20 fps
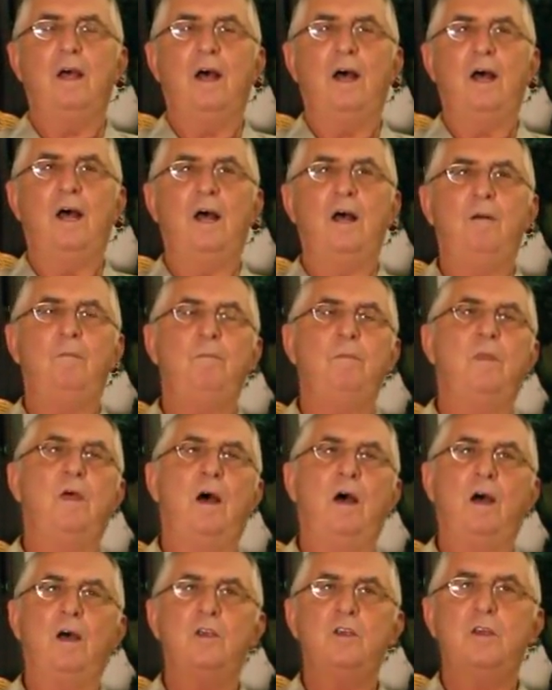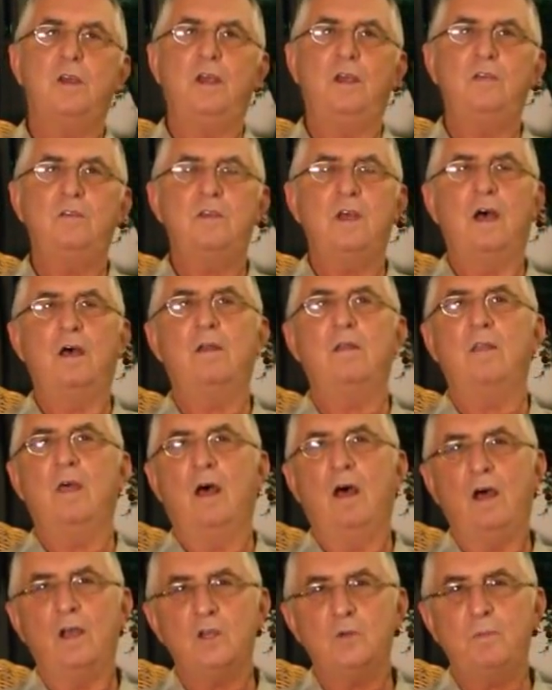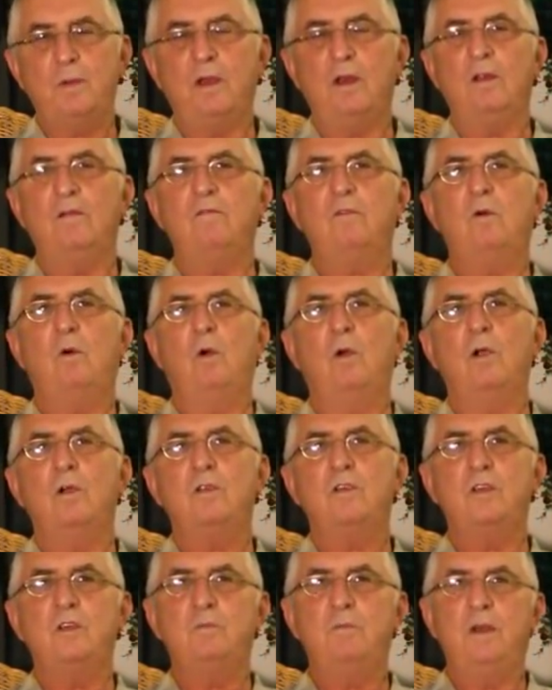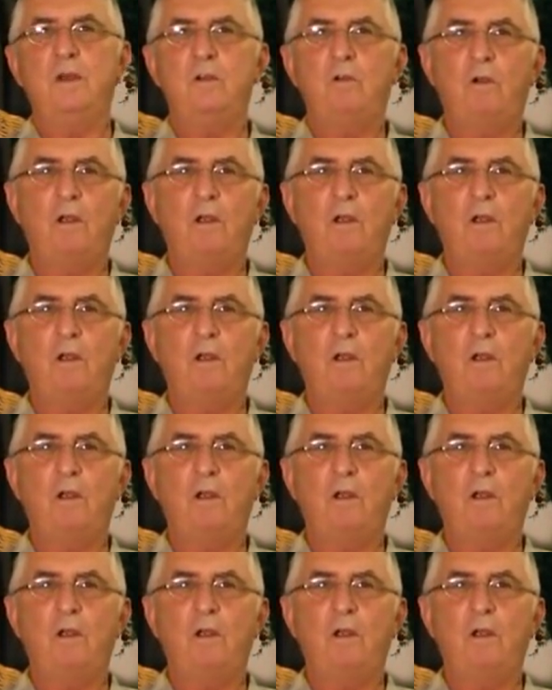Uh, the he's out of the hospital, of course. He's been